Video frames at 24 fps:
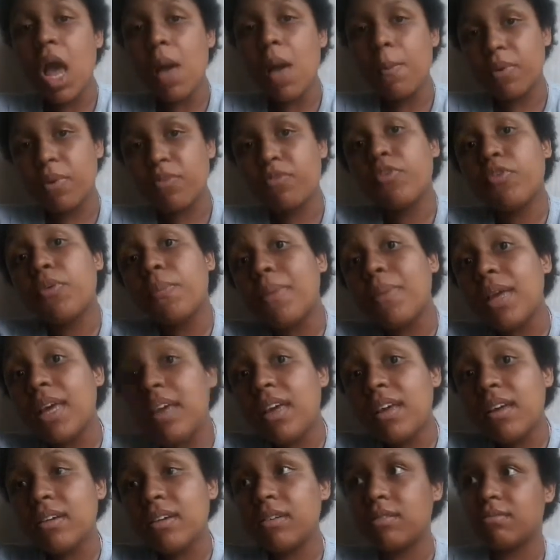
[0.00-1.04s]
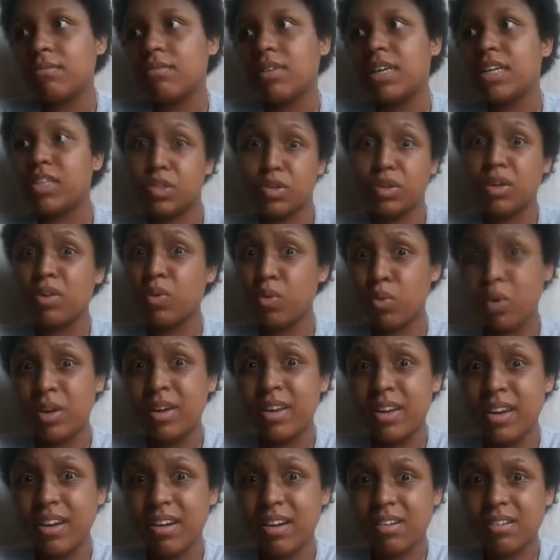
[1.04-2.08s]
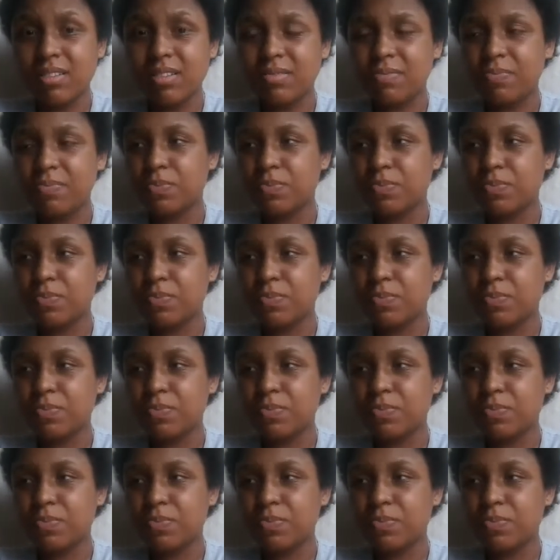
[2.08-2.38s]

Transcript: But for me, it took 1 year.